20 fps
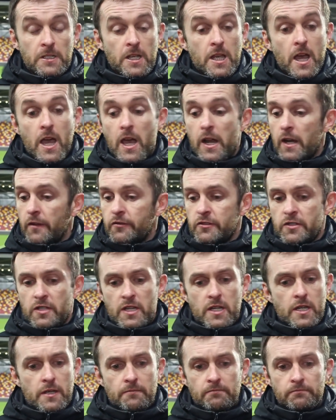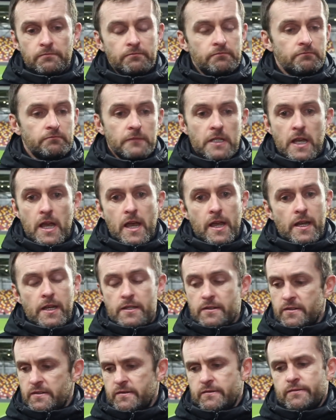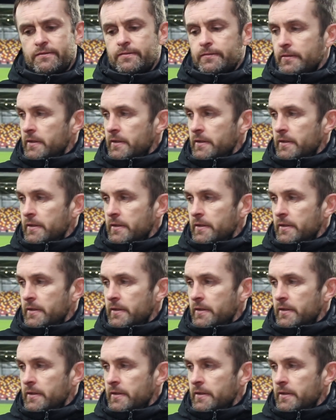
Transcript: it. Yeah, I've seen it. Yeah, it's...